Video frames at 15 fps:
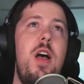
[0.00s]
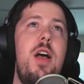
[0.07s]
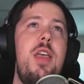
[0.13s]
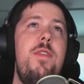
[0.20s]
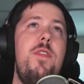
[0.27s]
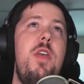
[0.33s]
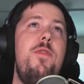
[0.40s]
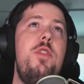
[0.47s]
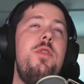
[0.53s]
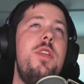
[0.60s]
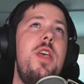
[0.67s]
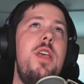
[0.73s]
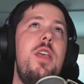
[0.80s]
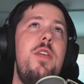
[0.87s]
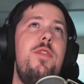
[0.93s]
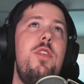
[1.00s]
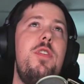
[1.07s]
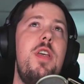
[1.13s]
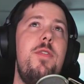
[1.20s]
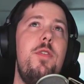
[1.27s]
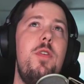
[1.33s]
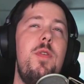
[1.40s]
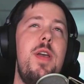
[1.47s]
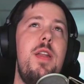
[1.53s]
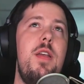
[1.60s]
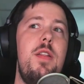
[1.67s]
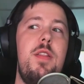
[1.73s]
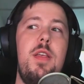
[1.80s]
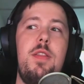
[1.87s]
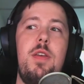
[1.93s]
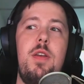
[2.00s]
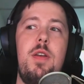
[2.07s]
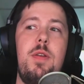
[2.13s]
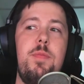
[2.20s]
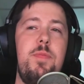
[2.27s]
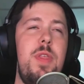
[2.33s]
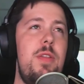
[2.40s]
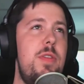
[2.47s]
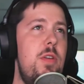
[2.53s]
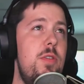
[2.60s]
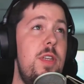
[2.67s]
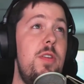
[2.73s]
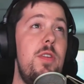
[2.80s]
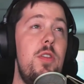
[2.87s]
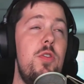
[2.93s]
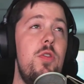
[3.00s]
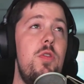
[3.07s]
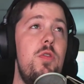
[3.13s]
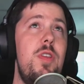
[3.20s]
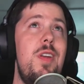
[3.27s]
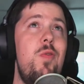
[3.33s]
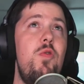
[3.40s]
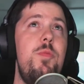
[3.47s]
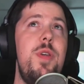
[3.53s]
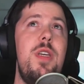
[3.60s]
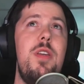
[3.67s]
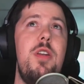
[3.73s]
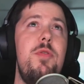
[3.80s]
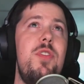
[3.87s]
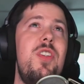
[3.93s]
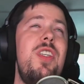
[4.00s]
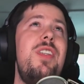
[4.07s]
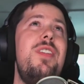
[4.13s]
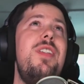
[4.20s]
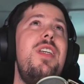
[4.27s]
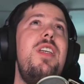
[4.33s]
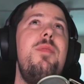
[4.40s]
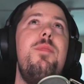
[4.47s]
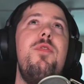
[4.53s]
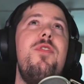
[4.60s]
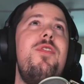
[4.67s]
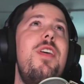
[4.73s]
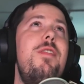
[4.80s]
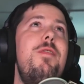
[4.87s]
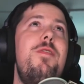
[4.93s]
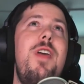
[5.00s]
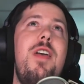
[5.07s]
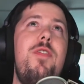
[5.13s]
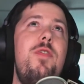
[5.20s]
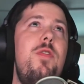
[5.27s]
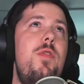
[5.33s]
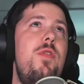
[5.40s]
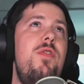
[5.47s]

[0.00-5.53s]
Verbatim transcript: uh, if, if you take if you take for granted that they're that they're telling the truth that it will be you know 16% faster